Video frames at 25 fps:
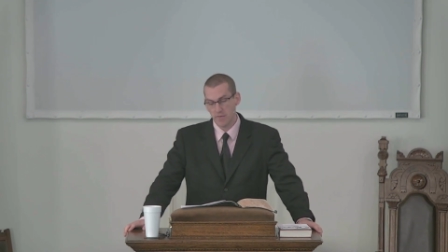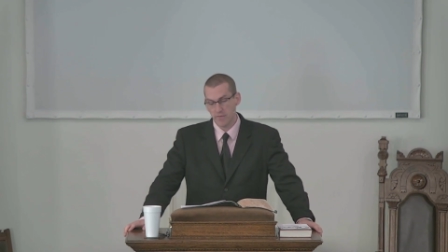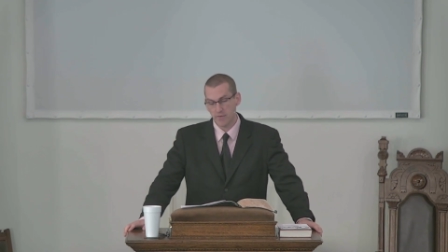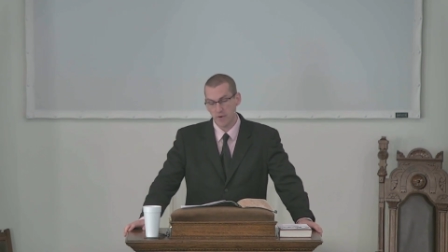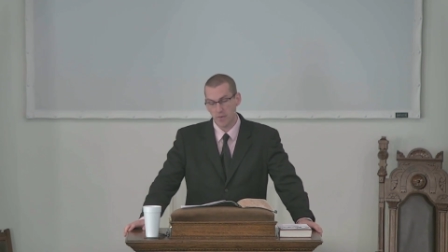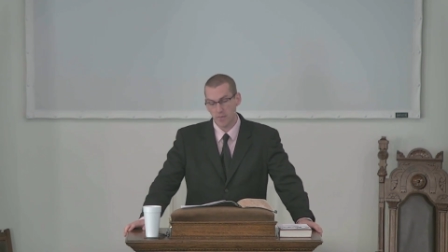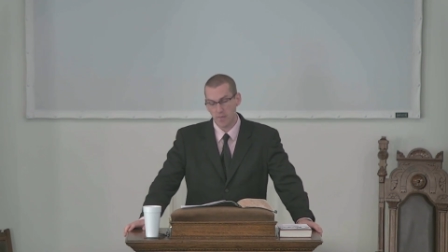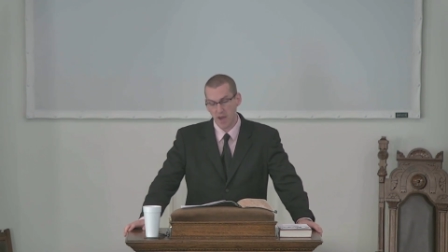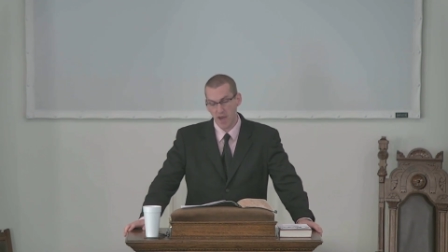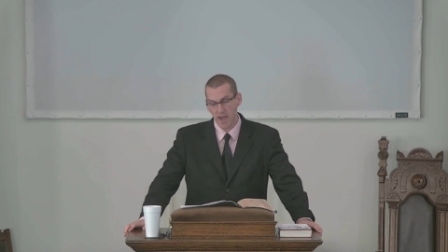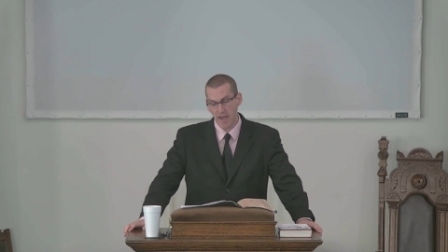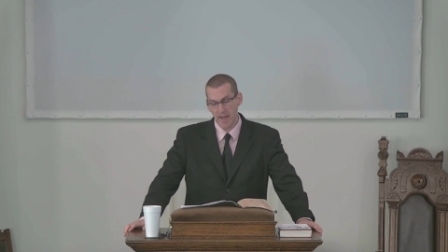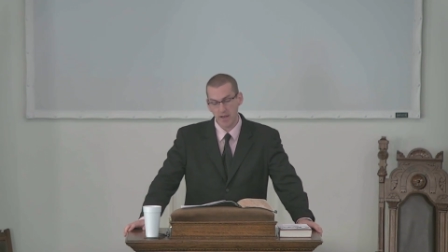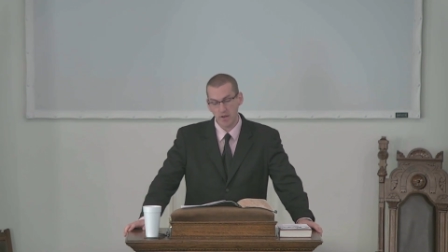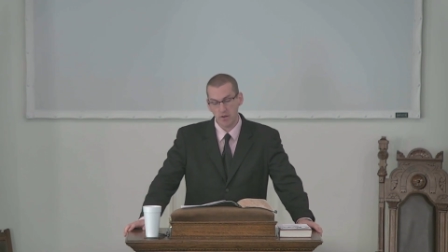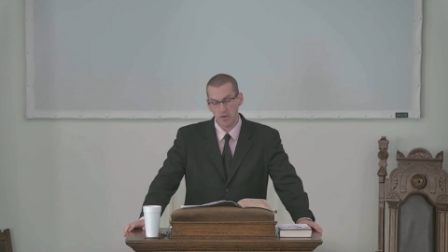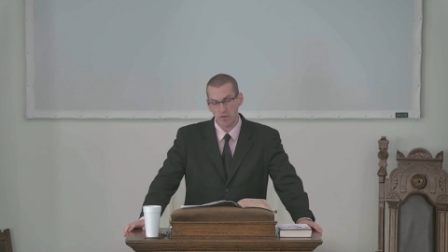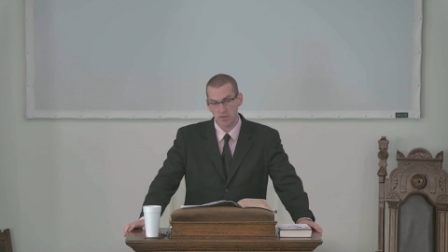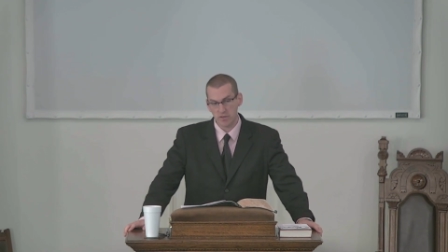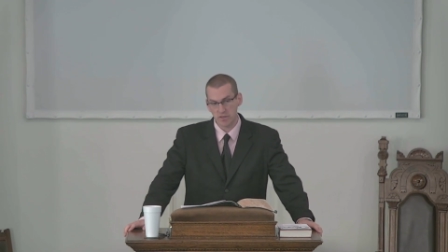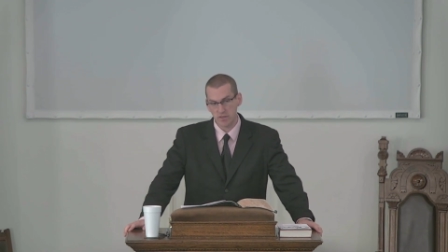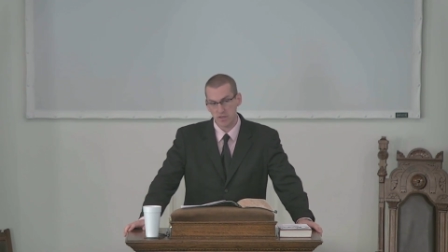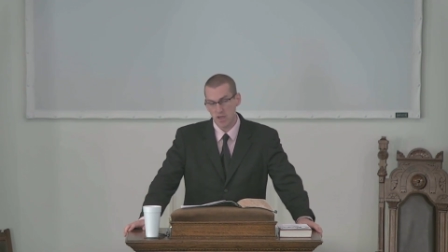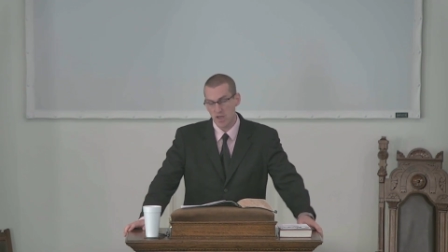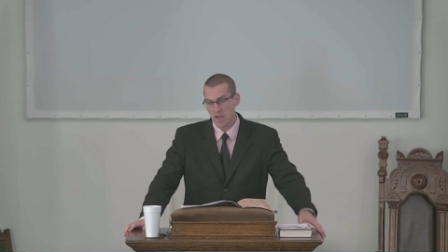from
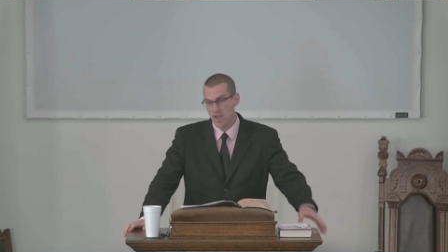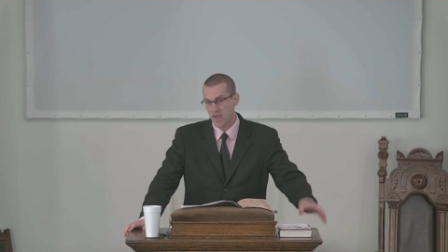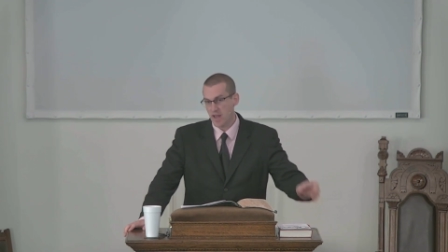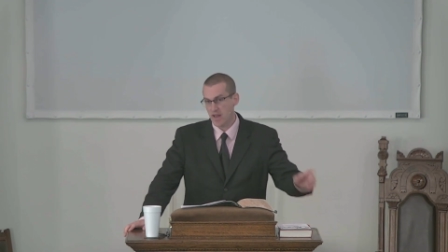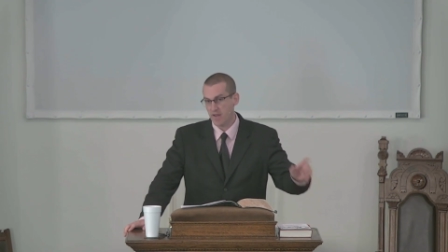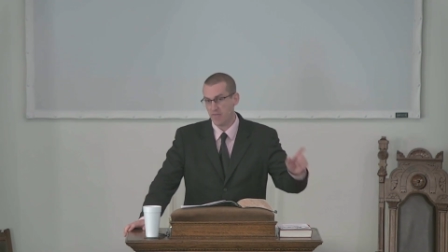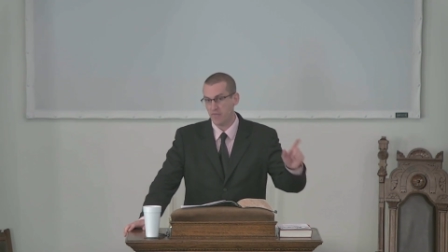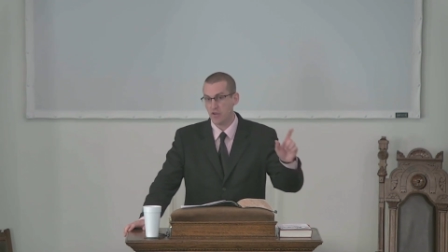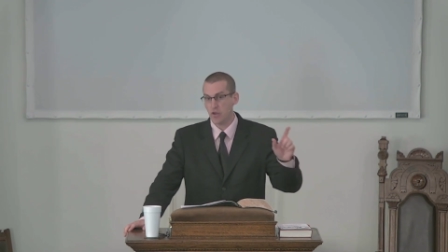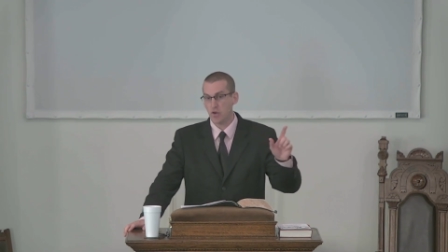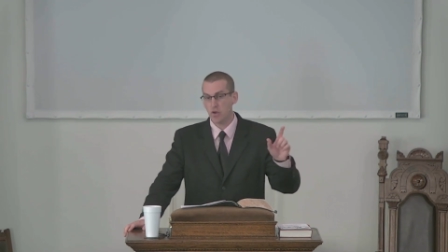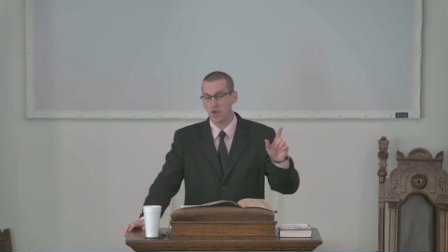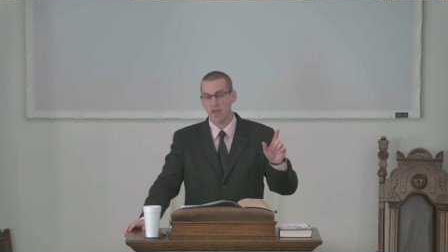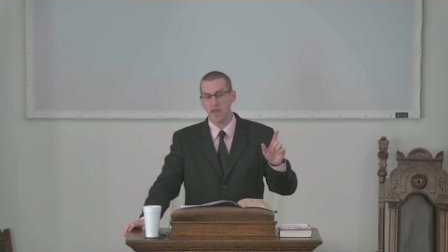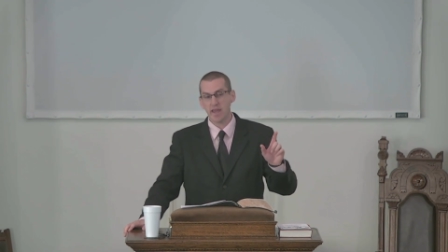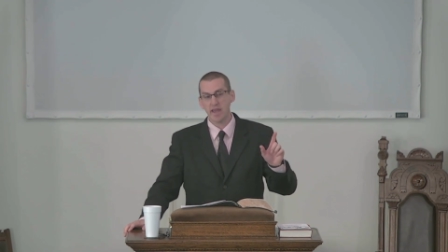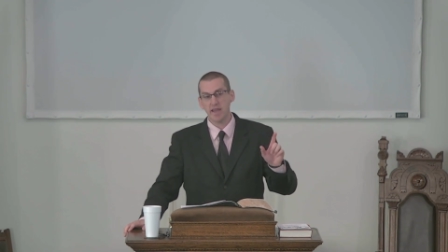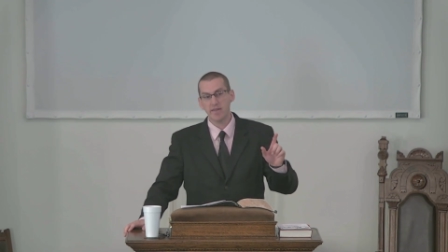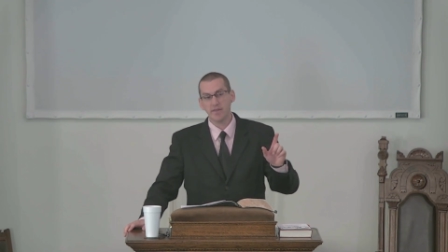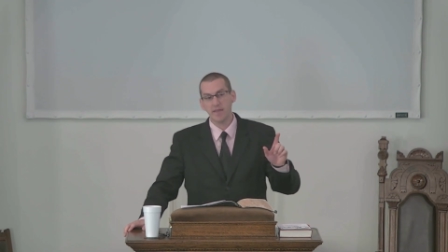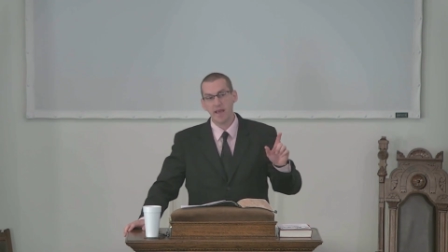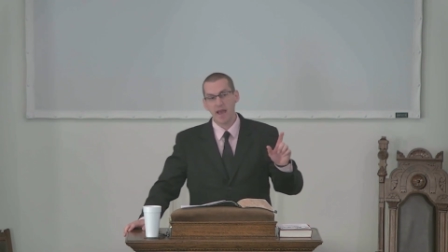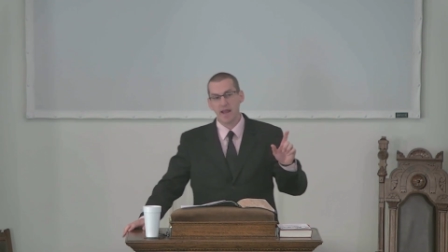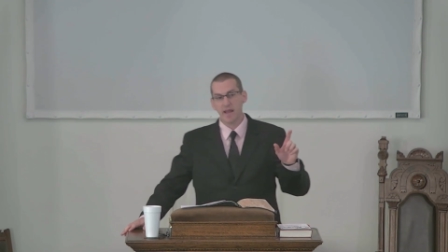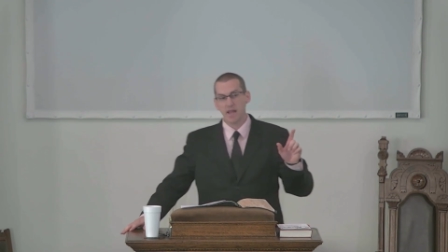idols. And if you can
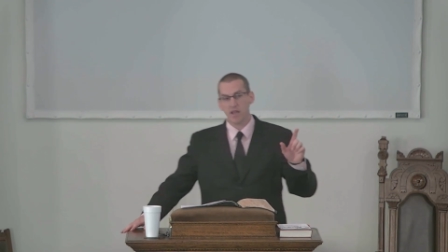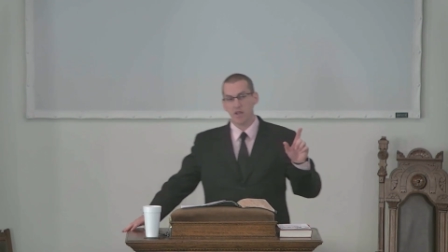get